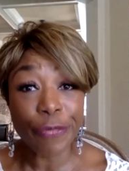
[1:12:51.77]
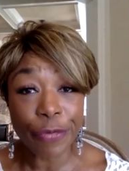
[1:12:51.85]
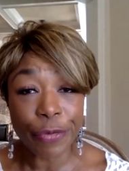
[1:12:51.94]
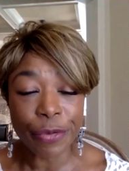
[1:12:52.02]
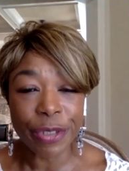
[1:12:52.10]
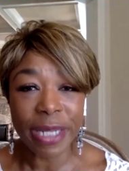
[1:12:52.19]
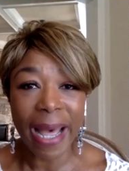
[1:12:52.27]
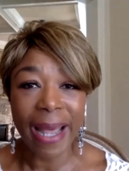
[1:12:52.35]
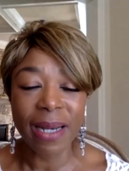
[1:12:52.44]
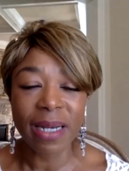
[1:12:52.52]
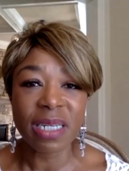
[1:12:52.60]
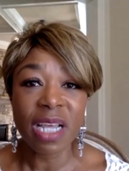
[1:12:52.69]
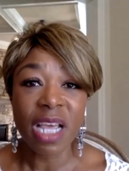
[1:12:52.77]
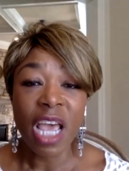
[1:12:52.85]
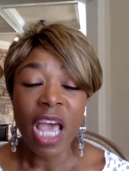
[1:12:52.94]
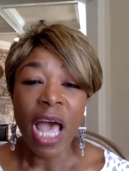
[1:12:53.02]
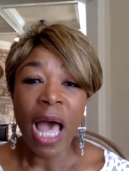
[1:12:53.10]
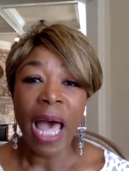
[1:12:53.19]
food. And
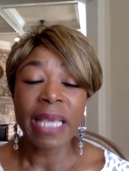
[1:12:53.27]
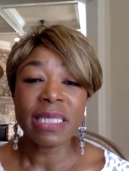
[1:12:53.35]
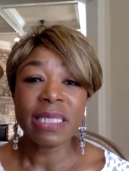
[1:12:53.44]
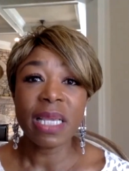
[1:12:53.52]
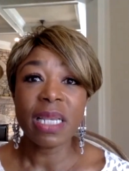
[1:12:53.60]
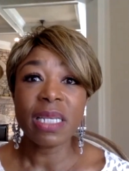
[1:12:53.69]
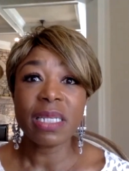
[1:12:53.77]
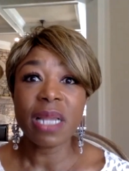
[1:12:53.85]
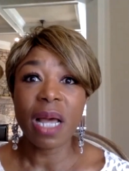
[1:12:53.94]
I said,